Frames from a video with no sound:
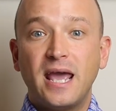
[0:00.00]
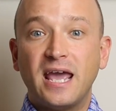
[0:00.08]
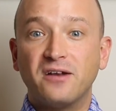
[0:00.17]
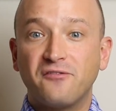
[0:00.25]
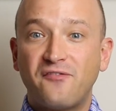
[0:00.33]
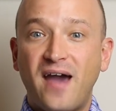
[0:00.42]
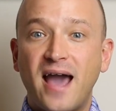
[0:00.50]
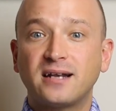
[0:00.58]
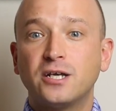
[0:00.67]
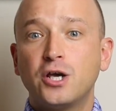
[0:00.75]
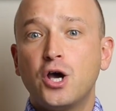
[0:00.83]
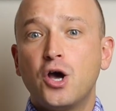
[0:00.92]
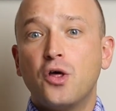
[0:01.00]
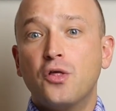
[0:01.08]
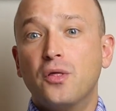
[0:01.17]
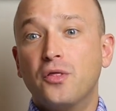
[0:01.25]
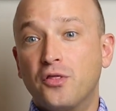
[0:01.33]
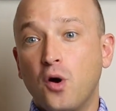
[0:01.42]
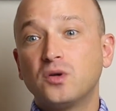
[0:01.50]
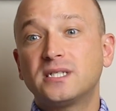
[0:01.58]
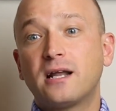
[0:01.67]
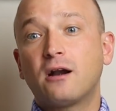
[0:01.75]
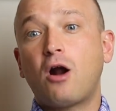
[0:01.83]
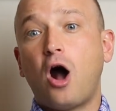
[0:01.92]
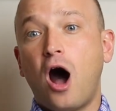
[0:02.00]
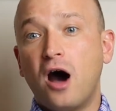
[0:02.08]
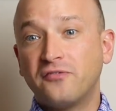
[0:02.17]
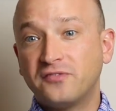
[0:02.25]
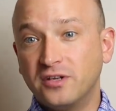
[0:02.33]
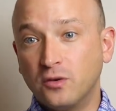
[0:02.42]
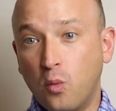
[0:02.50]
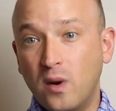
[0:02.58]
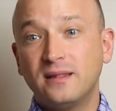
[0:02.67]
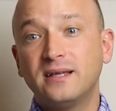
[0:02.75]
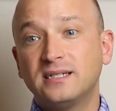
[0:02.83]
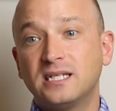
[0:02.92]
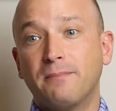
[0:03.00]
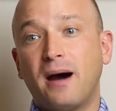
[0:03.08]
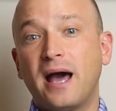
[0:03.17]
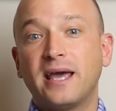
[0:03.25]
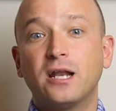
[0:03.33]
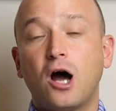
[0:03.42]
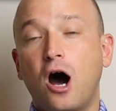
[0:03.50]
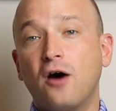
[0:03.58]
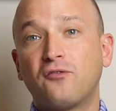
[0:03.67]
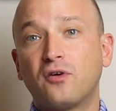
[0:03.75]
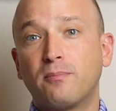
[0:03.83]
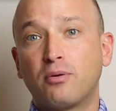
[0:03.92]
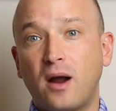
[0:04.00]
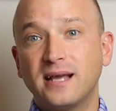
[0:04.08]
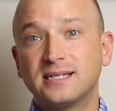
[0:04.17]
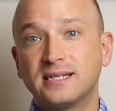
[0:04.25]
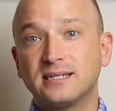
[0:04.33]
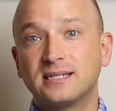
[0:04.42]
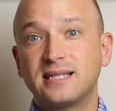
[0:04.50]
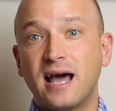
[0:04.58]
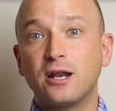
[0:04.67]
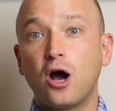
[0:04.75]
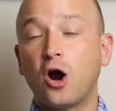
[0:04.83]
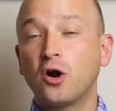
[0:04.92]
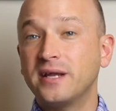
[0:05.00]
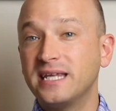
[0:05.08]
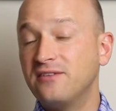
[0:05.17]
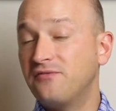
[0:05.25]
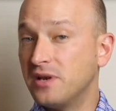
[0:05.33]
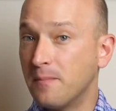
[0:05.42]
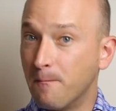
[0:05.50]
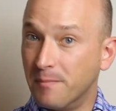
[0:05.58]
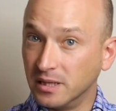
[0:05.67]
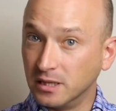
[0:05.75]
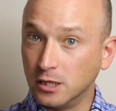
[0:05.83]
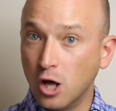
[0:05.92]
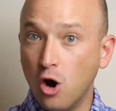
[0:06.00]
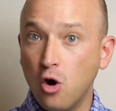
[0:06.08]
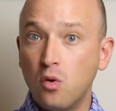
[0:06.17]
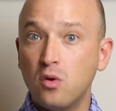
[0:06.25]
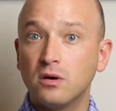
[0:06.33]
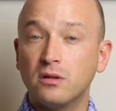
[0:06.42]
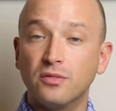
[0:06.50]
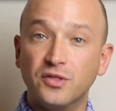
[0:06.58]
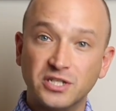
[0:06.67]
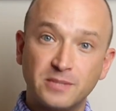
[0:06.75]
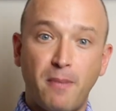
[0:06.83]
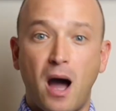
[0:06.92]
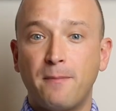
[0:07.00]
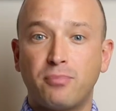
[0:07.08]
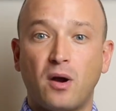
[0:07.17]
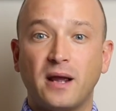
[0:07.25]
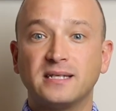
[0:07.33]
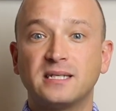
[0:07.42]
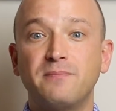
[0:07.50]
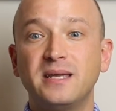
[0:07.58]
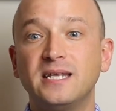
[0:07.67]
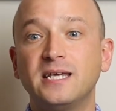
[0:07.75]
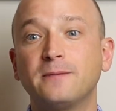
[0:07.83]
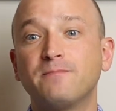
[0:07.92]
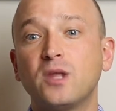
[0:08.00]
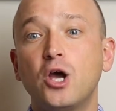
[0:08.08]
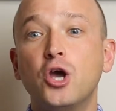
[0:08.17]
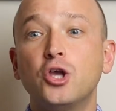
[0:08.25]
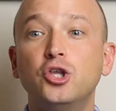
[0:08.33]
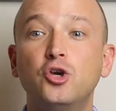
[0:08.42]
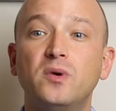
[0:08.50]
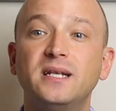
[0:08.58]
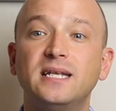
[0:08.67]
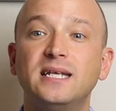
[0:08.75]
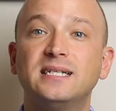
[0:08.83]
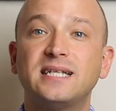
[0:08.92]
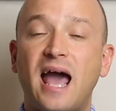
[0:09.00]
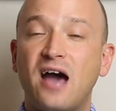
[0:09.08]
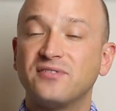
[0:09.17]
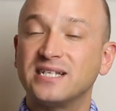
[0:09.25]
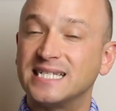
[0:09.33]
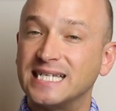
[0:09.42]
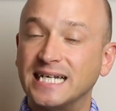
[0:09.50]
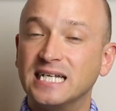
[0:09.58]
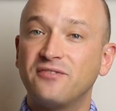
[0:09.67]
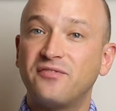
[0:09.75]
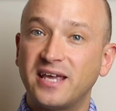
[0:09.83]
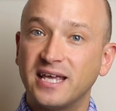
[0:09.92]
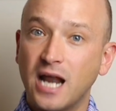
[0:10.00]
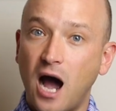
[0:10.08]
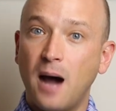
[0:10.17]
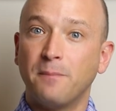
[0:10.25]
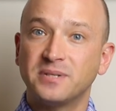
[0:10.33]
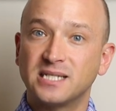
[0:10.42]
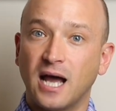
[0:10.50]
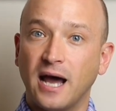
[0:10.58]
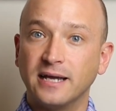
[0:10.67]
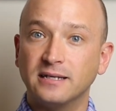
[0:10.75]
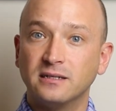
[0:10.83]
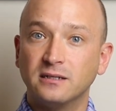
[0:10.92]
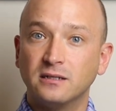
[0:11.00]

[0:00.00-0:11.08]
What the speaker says: In fact, those that are often willing to buy it offer prices that are even below the spot price, meaning you would need to have a significant upside